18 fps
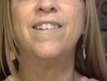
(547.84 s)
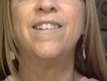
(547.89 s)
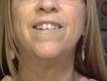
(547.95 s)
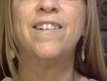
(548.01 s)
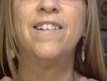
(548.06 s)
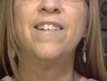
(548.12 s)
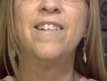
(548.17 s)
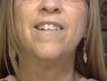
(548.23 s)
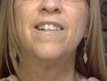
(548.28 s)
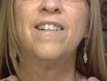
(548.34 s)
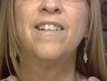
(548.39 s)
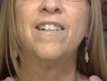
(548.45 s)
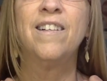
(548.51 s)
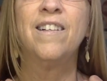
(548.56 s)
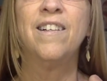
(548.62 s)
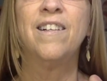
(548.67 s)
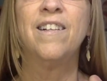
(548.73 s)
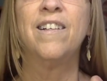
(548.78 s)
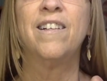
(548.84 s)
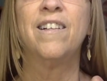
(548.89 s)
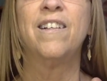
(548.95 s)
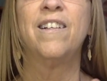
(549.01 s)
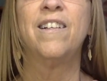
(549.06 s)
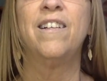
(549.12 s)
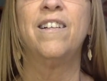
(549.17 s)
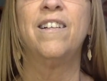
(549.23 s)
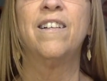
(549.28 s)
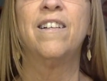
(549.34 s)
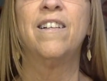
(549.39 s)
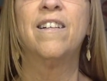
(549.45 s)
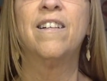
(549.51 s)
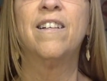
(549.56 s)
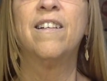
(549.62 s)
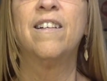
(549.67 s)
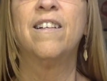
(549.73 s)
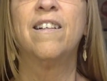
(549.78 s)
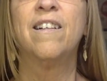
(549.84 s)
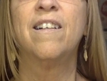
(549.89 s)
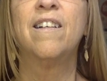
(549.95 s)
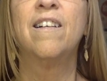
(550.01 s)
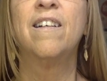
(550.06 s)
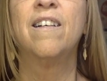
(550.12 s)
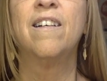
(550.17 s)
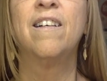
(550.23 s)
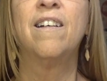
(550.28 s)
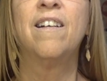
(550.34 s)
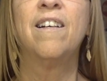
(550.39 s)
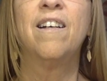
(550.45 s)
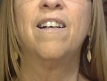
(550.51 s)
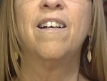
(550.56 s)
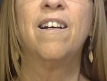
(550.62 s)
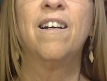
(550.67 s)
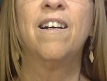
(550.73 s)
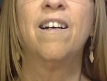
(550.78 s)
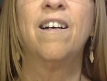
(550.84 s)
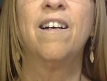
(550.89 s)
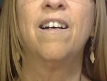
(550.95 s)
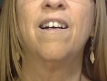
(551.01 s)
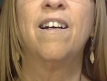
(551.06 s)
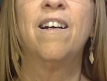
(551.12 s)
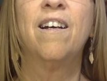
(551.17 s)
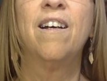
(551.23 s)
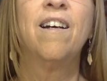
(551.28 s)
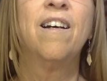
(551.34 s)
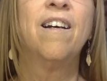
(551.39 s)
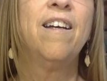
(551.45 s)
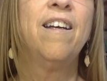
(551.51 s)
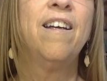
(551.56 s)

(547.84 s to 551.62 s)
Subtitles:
(no one is talking)